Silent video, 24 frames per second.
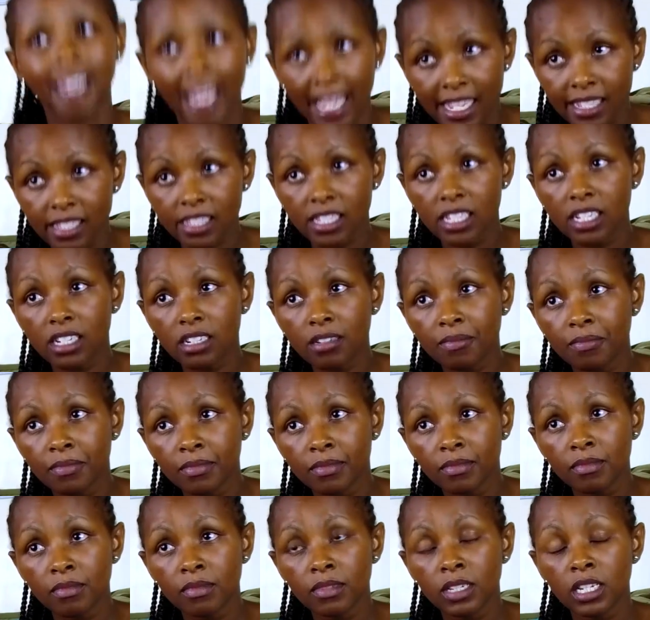it's
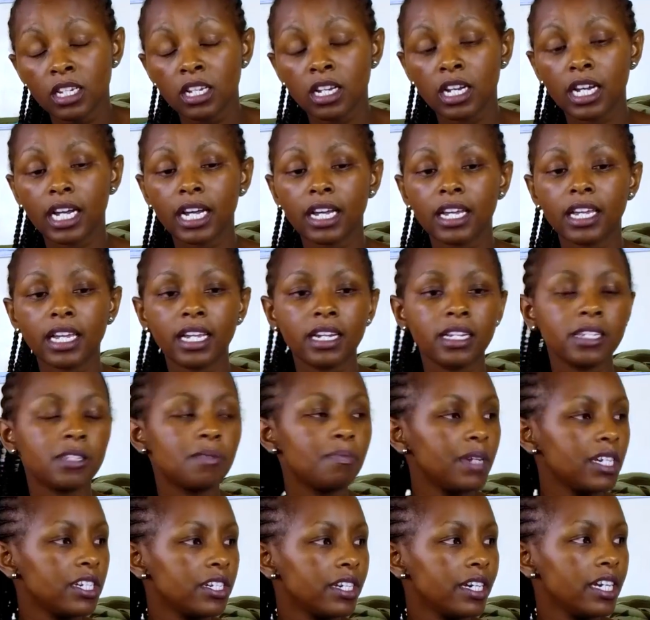dancing,
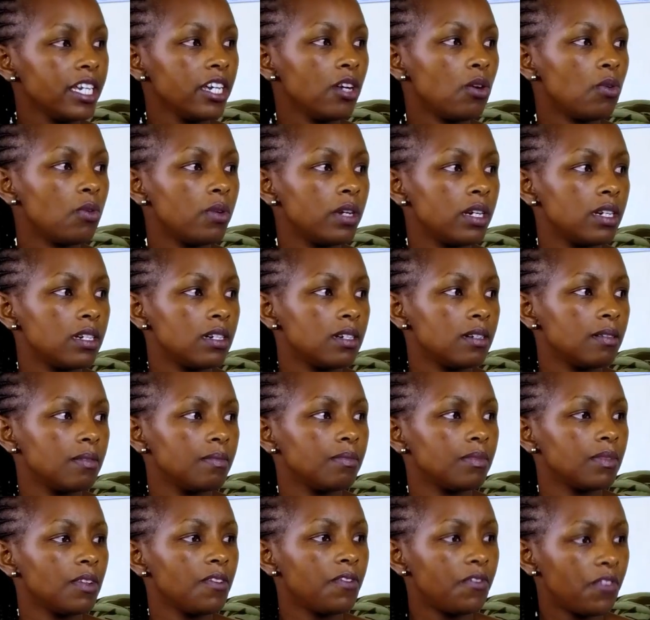and especially
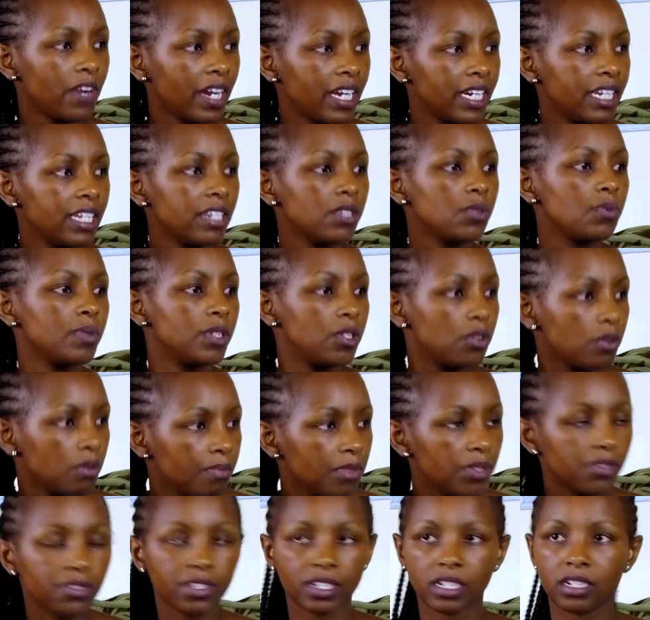on Fridays
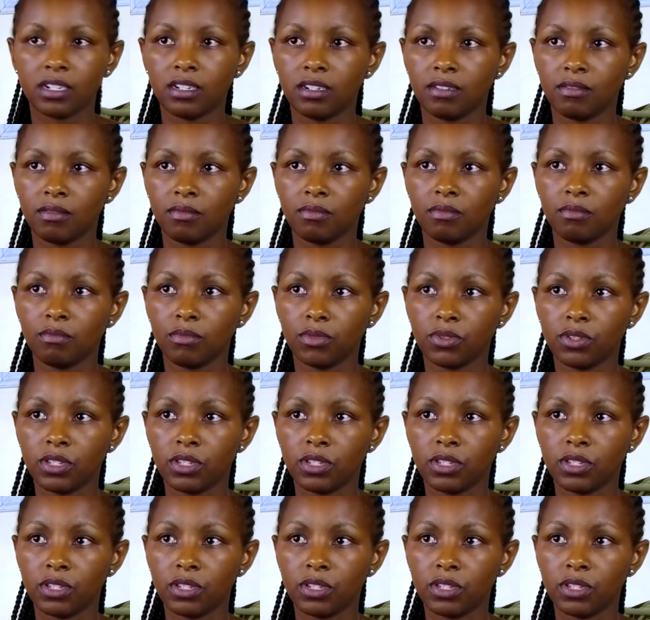we do music